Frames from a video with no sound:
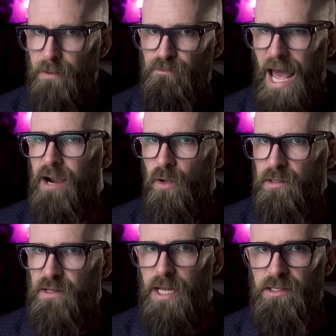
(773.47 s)
black
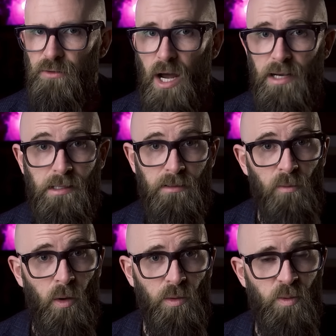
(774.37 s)
hole's event horizon
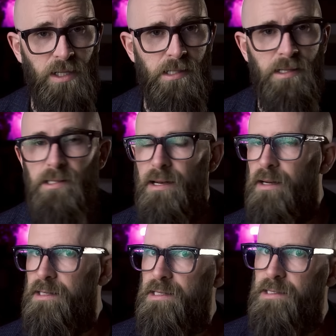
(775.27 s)
and what was once
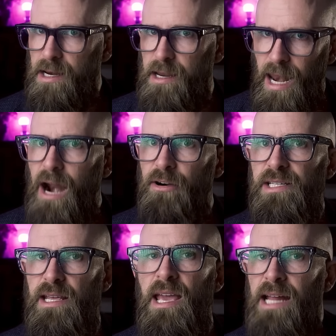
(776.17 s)
considered its singularity,